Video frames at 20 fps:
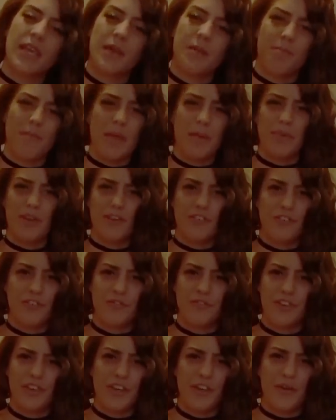Maybe I'll do a
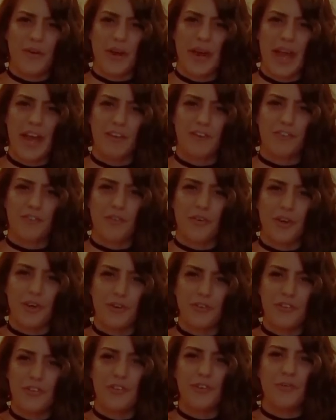video on castor
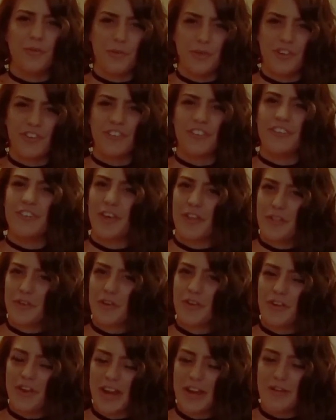oil too, which is another
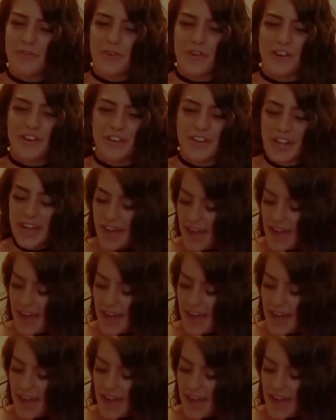great oil.